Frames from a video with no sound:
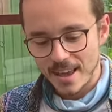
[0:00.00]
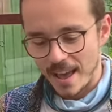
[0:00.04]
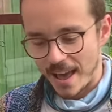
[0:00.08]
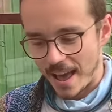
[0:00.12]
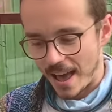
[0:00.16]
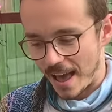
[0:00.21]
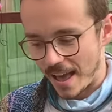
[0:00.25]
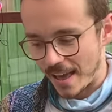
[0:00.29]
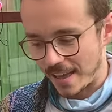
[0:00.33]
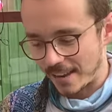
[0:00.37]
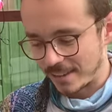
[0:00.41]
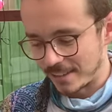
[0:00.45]

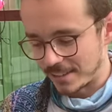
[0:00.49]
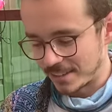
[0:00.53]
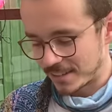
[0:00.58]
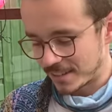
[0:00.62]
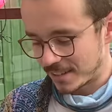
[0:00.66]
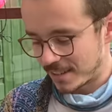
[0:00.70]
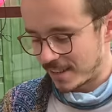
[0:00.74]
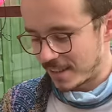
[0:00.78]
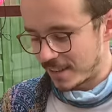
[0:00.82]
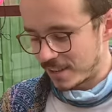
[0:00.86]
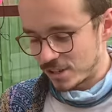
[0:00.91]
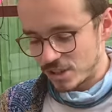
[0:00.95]
And
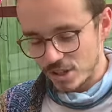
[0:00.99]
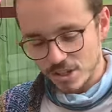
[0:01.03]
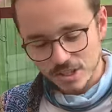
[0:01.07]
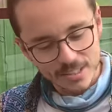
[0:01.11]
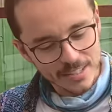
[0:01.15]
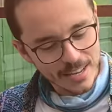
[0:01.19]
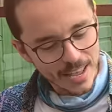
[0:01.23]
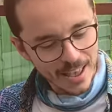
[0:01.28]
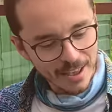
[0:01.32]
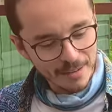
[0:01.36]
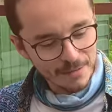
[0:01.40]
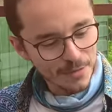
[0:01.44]
just
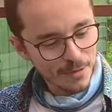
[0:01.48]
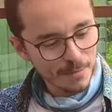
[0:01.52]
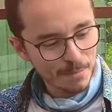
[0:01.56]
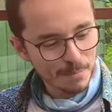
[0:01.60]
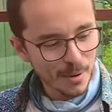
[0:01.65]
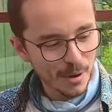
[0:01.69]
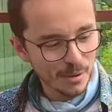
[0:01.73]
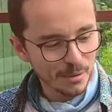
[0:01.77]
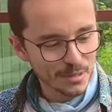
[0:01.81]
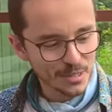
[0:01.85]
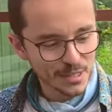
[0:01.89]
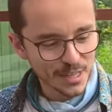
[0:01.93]
to have them
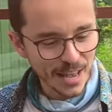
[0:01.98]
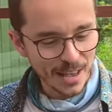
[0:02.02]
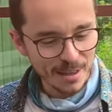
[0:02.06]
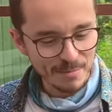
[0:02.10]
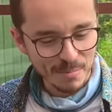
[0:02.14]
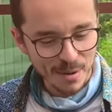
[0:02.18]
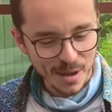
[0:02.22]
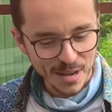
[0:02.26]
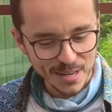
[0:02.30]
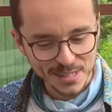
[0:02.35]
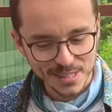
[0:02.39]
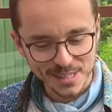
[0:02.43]
both side
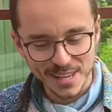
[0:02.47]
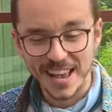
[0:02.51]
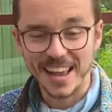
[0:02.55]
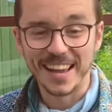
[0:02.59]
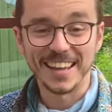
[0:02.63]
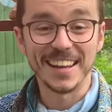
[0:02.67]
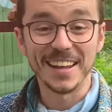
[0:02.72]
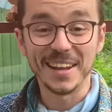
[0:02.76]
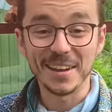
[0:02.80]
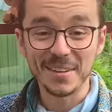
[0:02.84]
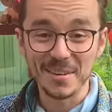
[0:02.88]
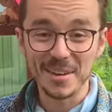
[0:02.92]
by
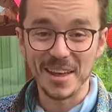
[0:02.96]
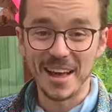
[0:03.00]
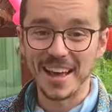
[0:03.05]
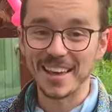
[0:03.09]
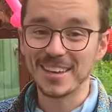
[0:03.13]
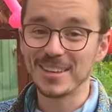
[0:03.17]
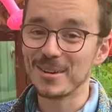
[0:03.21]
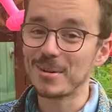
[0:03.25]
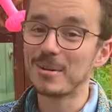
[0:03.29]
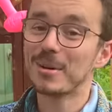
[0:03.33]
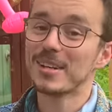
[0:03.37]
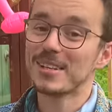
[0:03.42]
side, it, uh,
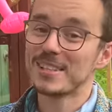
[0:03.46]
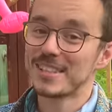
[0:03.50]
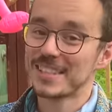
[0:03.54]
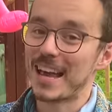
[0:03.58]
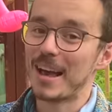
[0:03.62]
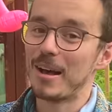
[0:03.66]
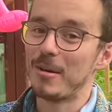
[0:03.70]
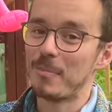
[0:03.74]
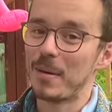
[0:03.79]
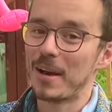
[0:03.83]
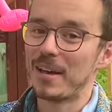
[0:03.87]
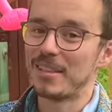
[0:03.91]
you can
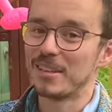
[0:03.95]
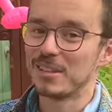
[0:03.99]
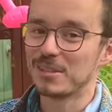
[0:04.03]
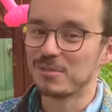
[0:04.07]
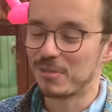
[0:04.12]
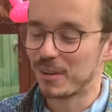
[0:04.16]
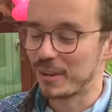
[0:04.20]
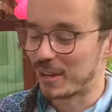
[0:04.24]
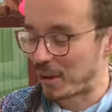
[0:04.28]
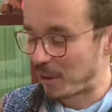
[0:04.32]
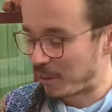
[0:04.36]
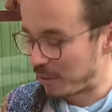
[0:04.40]
tell by this
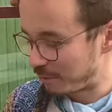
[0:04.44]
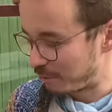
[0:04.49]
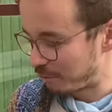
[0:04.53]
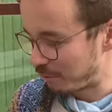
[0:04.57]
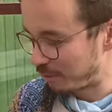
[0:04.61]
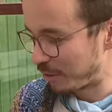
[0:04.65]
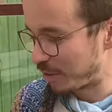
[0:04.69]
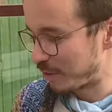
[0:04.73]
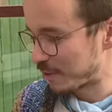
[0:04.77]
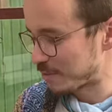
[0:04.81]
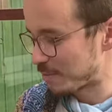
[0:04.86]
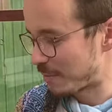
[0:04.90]
video, it
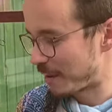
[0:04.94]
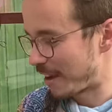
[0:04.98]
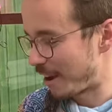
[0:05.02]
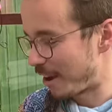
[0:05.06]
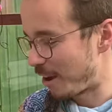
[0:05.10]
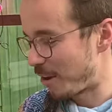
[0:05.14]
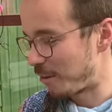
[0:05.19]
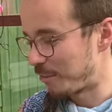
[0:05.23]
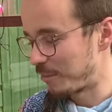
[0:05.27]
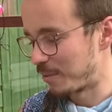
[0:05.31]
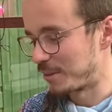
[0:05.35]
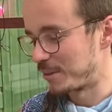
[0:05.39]
fills my
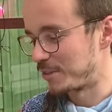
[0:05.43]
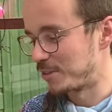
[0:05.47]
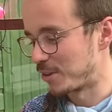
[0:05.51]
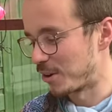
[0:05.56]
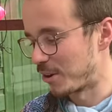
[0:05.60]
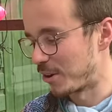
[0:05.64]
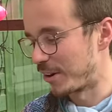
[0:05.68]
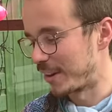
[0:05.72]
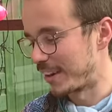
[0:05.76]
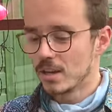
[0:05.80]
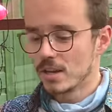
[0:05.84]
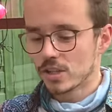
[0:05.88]
heart with
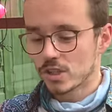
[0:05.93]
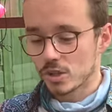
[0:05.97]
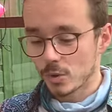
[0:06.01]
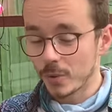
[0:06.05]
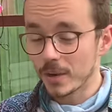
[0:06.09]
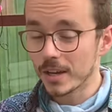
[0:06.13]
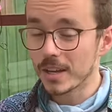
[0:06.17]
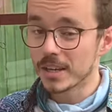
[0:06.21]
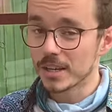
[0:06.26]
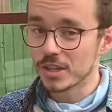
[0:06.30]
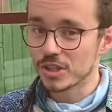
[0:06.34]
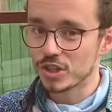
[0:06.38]
joy. So
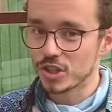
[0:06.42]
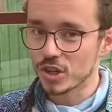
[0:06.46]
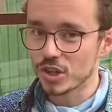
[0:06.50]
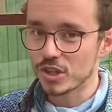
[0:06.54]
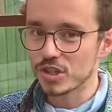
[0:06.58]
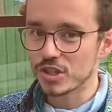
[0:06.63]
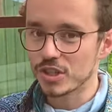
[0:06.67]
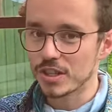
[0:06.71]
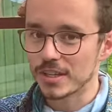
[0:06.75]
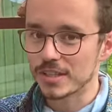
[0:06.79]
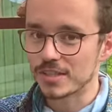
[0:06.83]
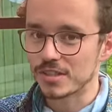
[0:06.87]
we're gonna
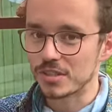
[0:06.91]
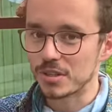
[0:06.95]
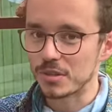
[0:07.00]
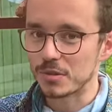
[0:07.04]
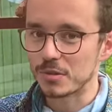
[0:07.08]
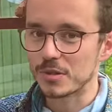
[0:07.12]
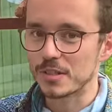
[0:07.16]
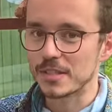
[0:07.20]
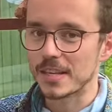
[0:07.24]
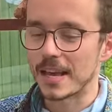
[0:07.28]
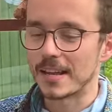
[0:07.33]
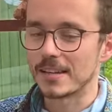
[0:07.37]
judge these two
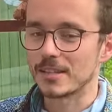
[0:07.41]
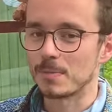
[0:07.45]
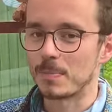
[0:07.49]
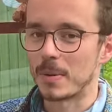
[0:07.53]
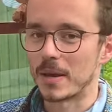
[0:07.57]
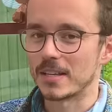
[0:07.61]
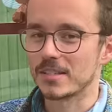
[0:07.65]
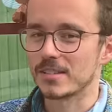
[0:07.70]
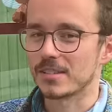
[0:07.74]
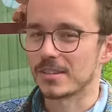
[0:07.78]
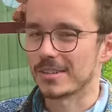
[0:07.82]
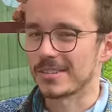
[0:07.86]
sets
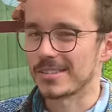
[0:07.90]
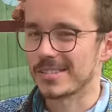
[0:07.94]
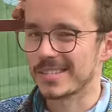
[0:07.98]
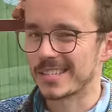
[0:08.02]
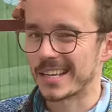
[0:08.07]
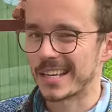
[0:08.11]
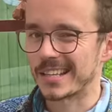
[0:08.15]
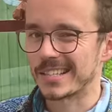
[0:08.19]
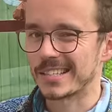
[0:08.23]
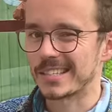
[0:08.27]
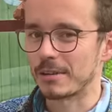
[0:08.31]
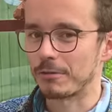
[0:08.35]
based on
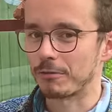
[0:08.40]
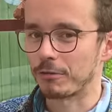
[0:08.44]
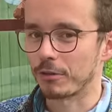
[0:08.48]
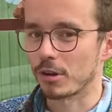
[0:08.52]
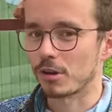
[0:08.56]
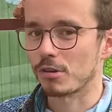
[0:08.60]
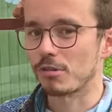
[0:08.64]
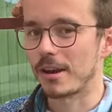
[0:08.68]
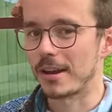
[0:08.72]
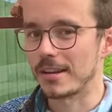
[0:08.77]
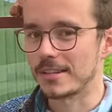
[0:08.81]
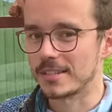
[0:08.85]
six different
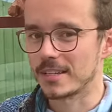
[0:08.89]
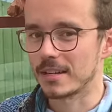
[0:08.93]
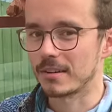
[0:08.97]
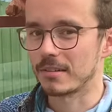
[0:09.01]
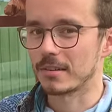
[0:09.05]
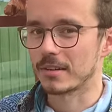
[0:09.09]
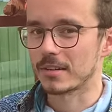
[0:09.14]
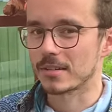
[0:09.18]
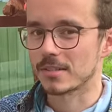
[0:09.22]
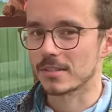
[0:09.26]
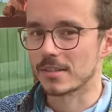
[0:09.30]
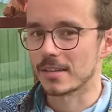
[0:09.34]

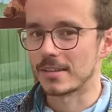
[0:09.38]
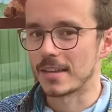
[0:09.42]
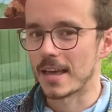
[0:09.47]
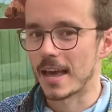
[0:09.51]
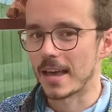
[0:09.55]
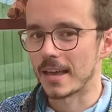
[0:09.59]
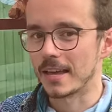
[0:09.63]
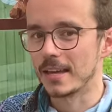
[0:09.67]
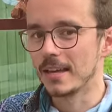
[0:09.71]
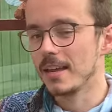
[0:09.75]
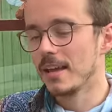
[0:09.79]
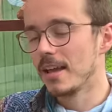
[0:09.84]
criterias
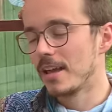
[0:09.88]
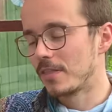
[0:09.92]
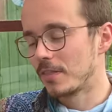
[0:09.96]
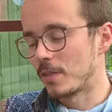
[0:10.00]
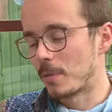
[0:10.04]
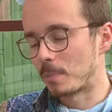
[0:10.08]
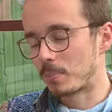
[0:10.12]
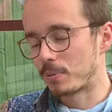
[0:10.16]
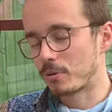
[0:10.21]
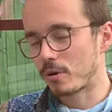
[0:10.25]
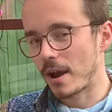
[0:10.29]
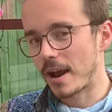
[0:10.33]
today. The
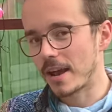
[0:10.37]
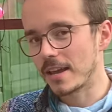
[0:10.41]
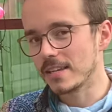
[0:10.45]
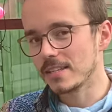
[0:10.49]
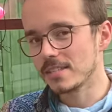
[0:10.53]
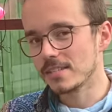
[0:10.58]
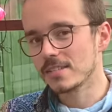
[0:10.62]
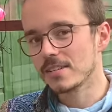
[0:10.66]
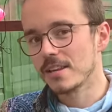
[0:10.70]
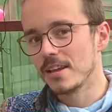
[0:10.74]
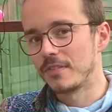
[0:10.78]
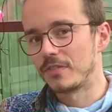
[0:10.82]

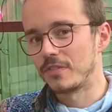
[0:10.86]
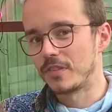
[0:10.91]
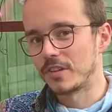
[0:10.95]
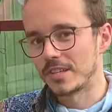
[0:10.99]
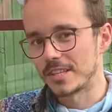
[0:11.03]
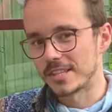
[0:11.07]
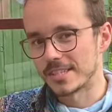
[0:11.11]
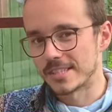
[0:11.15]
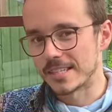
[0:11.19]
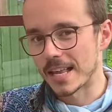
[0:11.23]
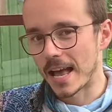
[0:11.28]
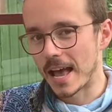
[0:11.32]
price, the
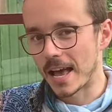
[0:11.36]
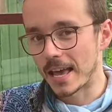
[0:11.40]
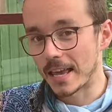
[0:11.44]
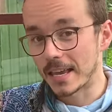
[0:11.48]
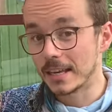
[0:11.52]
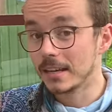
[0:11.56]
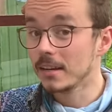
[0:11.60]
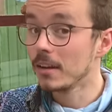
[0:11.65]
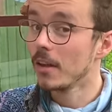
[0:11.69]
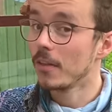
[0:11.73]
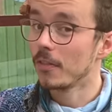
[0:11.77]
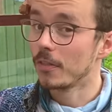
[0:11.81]

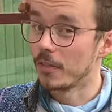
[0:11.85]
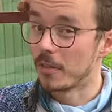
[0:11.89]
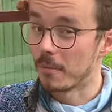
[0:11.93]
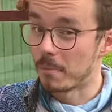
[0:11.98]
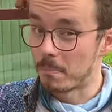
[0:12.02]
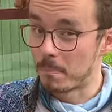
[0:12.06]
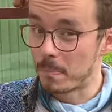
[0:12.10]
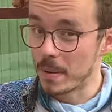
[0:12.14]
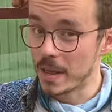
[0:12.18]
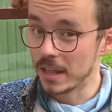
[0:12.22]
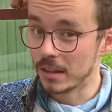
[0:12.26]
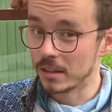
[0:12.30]
design, the
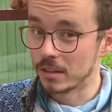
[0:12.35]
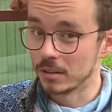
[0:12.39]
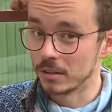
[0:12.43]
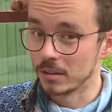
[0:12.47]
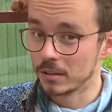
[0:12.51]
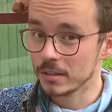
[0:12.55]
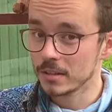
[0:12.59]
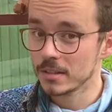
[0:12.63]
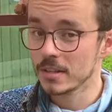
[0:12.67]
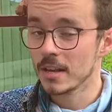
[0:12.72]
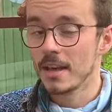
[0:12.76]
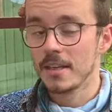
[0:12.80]

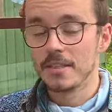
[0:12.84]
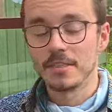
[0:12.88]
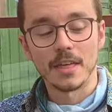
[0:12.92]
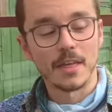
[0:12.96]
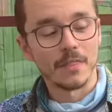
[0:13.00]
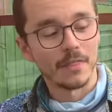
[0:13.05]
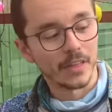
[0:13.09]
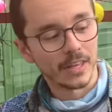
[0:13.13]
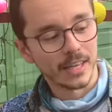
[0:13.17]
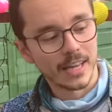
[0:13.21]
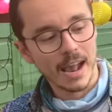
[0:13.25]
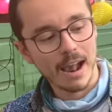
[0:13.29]
build,
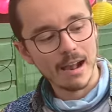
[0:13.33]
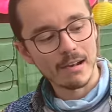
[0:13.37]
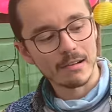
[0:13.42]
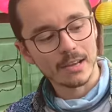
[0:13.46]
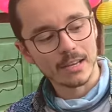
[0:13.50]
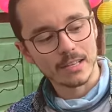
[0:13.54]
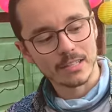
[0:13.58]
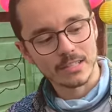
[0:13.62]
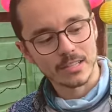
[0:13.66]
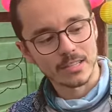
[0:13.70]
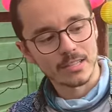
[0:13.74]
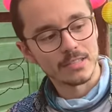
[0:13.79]
then the
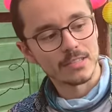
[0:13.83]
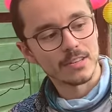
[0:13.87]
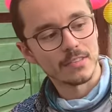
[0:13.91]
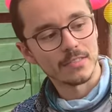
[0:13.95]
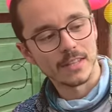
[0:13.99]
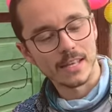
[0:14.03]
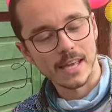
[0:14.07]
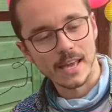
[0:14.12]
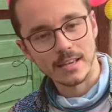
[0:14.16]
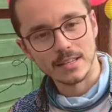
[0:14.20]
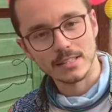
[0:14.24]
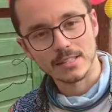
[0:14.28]
characters,
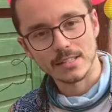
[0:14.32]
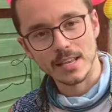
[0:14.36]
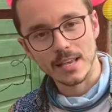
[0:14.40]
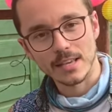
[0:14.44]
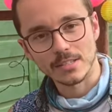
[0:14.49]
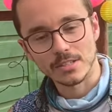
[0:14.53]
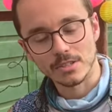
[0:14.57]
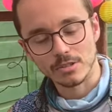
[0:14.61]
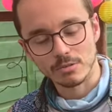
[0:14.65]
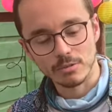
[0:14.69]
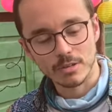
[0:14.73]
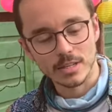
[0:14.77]
the
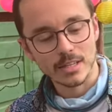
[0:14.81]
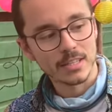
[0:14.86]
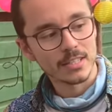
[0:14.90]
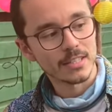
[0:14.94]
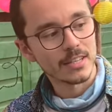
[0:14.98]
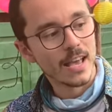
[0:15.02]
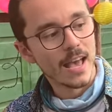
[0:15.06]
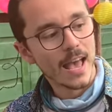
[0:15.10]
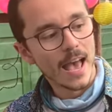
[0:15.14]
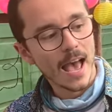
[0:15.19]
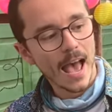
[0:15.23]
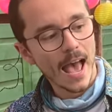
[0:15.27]

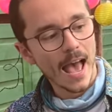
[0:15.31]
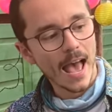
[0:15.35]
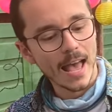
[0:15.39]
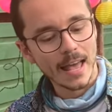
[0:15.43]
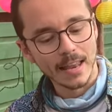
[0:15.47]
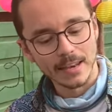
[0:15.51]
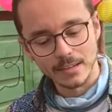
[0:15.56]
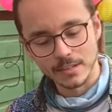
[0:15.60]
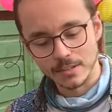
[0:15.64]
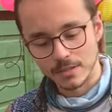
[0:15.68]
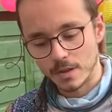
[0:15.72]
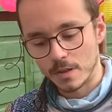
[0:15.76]
accessories,
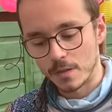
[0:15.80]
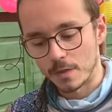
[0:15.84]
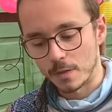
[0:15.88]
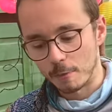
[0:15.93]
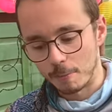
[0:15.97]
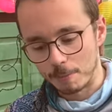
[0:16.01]
and the